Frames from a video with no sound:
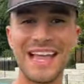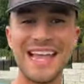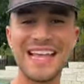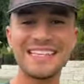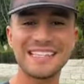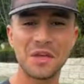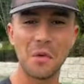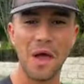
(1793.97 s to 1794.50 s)

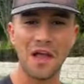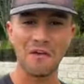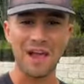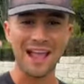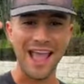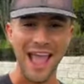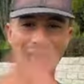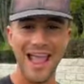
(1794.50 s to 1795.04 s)
Easy way,
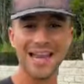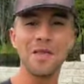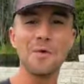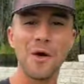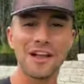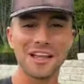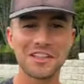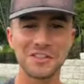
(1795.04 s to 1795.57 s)
right?
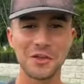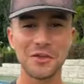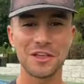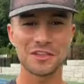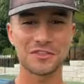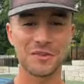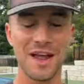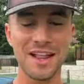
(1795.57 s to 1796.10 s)
Anyone can
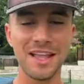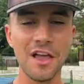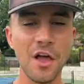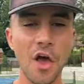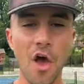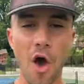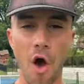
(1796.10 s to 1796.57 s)
do this. Ready?